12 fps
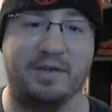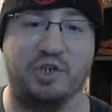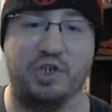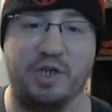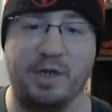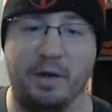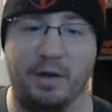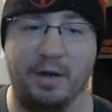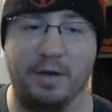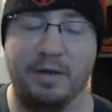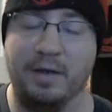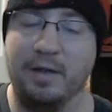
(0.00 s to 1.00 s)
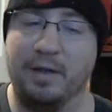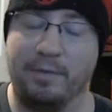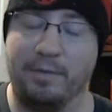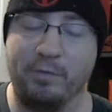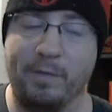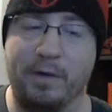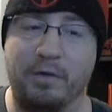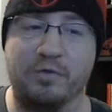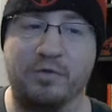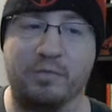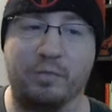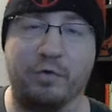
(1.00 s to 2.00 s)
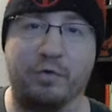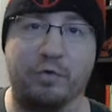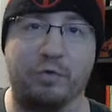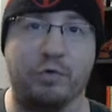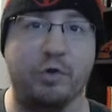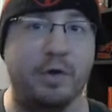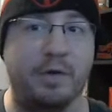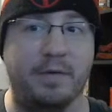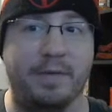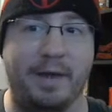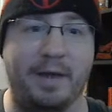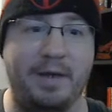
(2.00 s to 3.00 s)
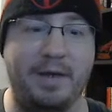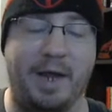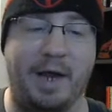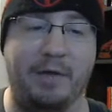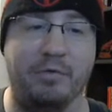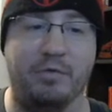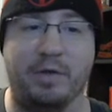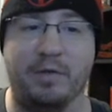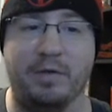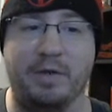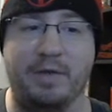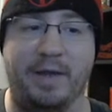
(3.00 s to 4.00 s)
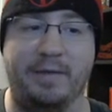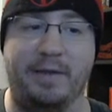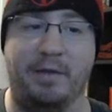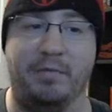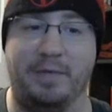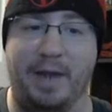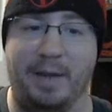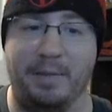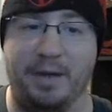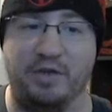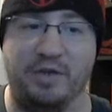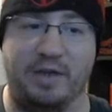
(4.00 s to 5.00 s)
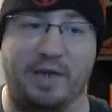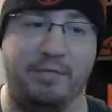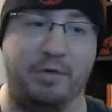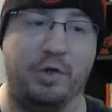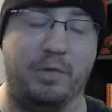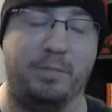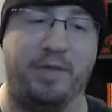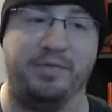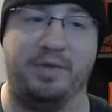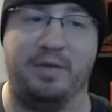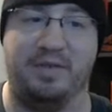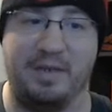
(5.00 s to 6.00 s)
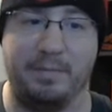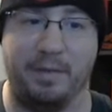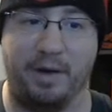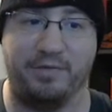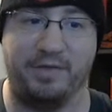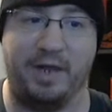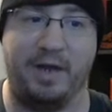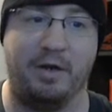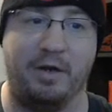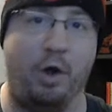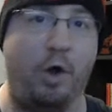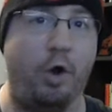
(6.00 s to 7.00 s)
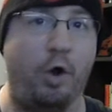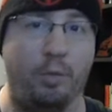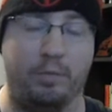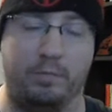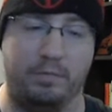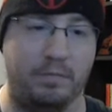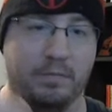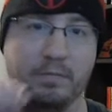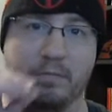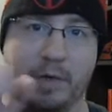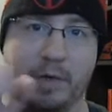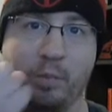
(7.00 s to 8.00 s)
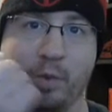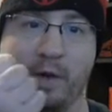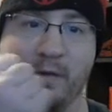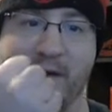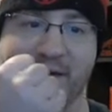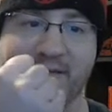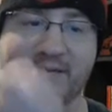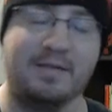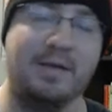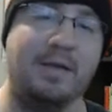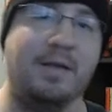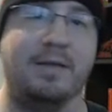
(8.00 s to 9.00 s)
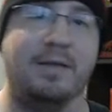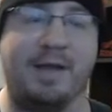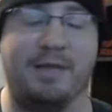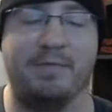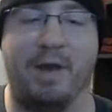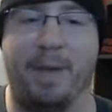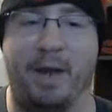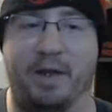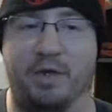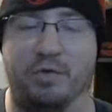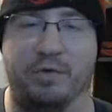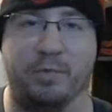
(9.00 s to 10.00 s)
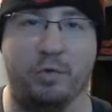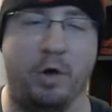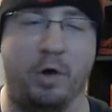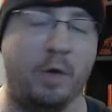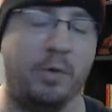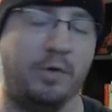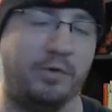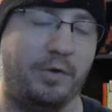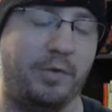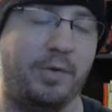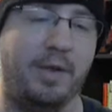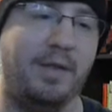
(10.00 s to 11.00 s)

Xion, those metals were good. They had utility, they dealt damage, they gave you good buffs and debuffs. They had it all in one nicely wrapped package with some cool artwork too.